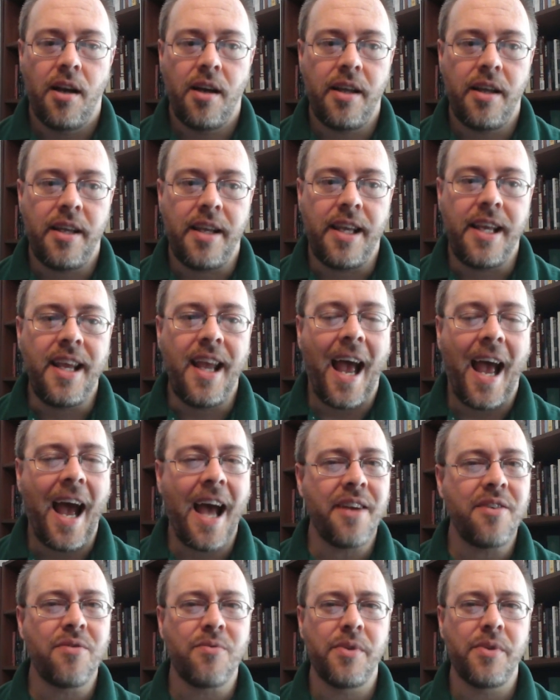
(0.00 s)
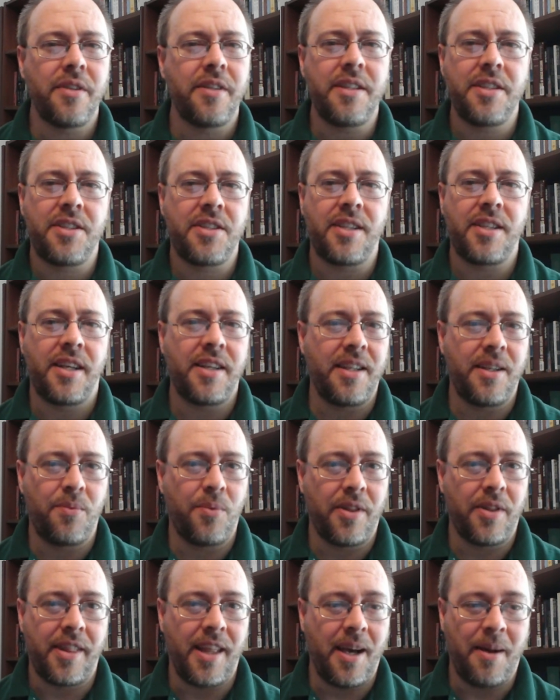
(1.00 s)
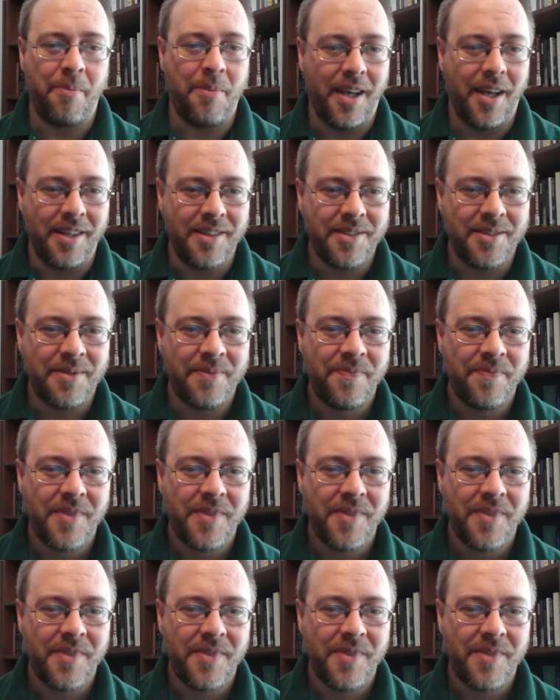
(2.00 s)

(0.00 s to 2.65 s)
he hadn't really studied what that meant.